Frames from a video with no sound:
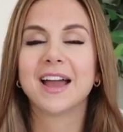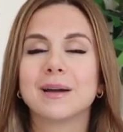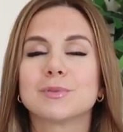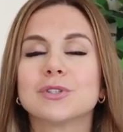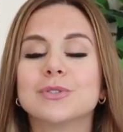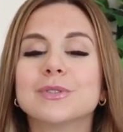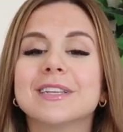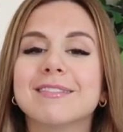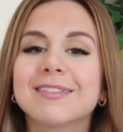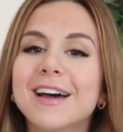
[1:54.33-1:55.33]
I
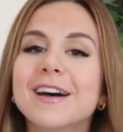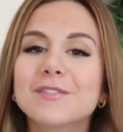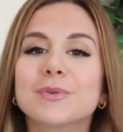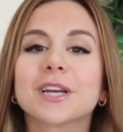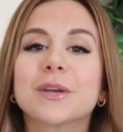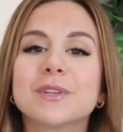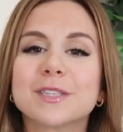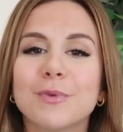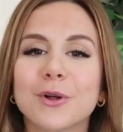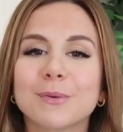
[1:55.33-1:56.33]
absolutely love working with
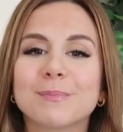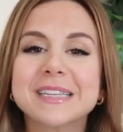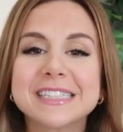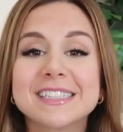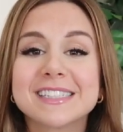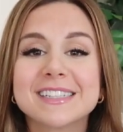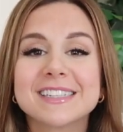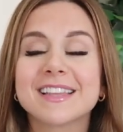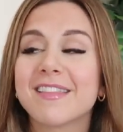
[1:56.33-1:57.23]
smaller businesses.